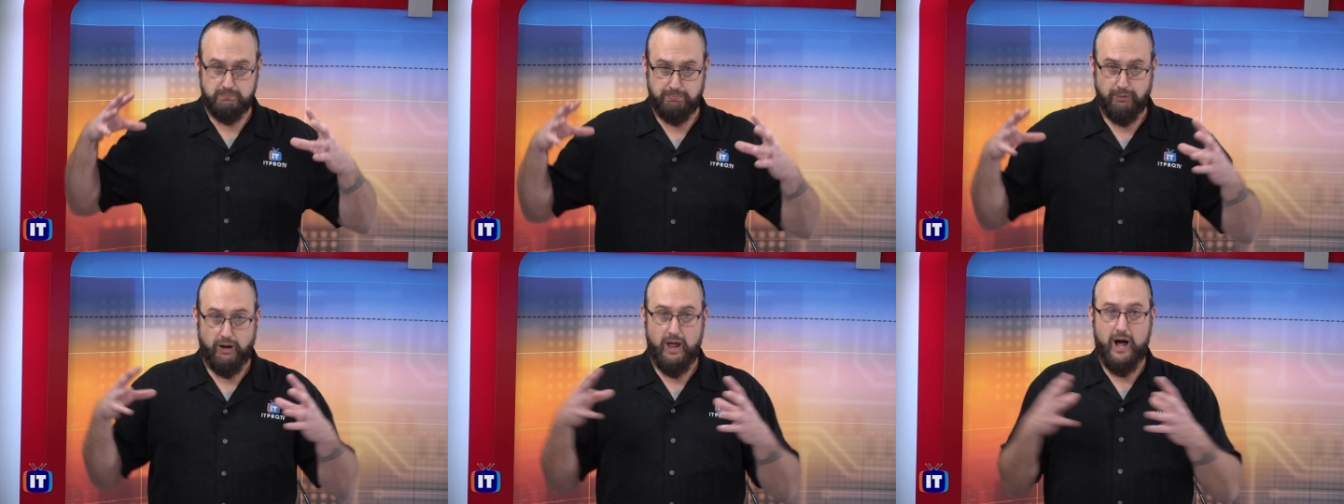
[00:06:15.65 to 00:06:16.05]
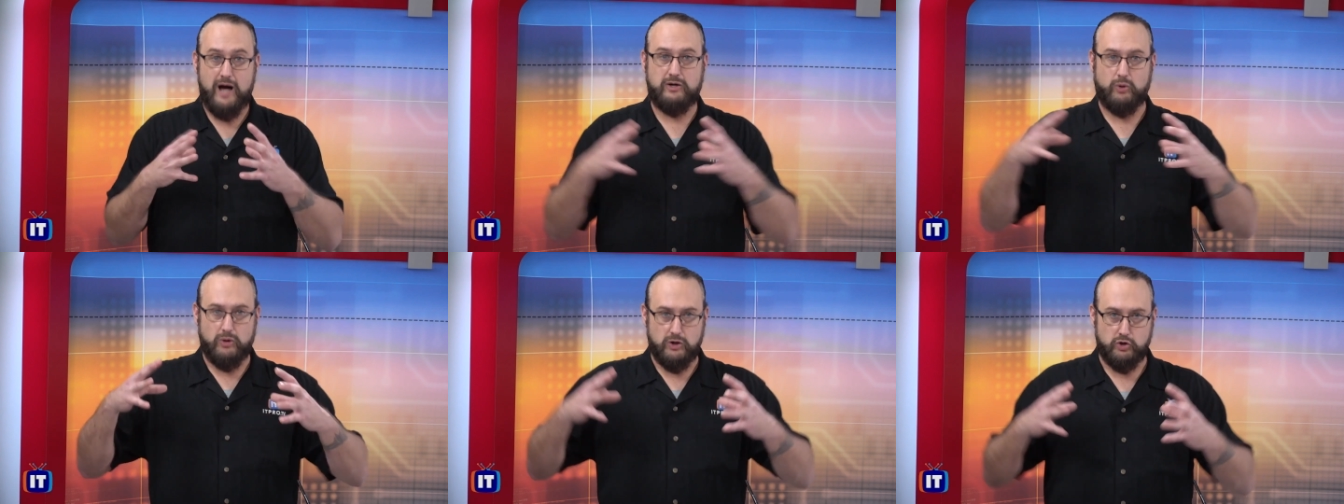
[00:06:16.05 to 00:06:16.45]

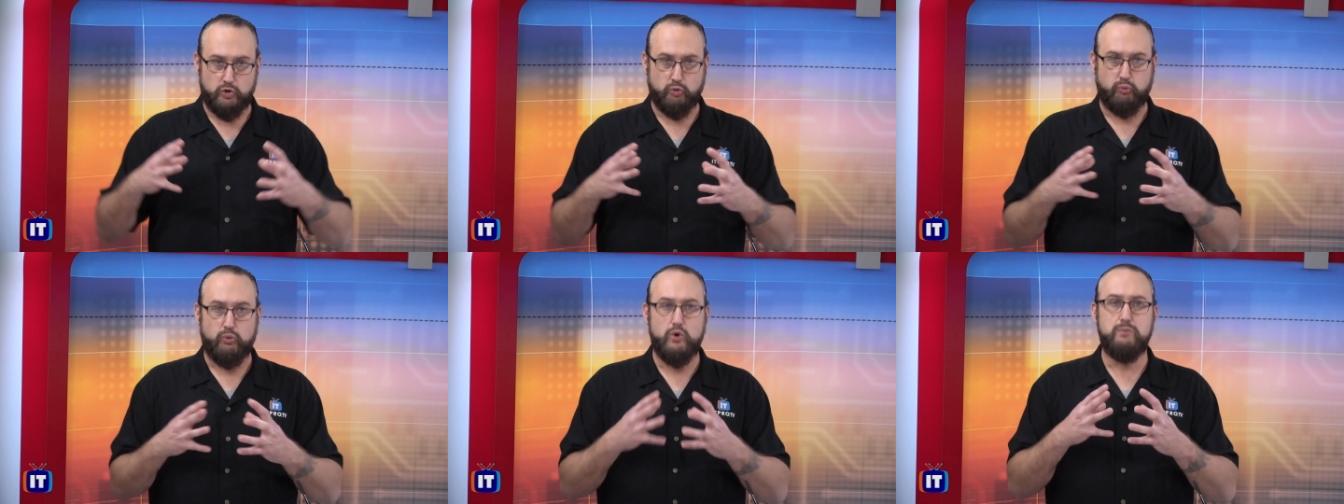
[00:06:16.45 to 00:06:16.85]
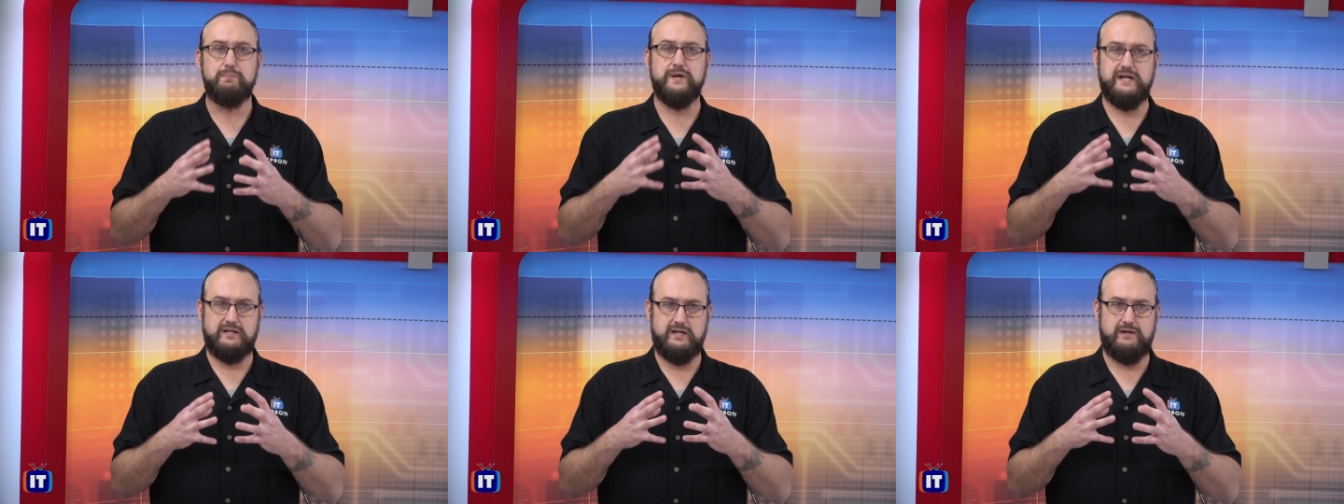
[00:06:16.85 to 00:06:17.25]
block or a
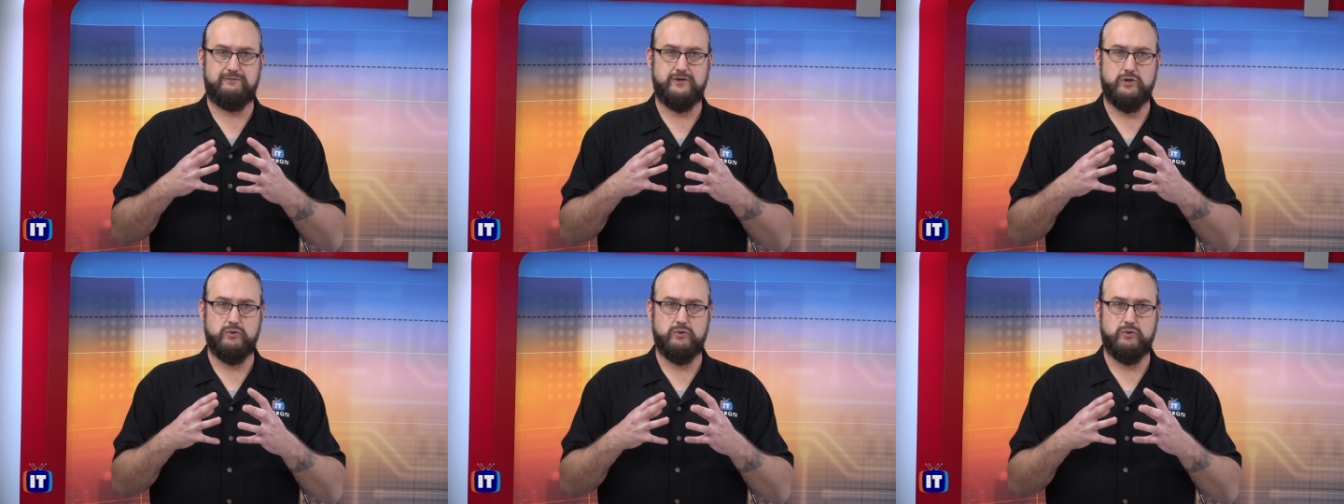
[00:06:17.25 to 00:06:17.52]
grouping, if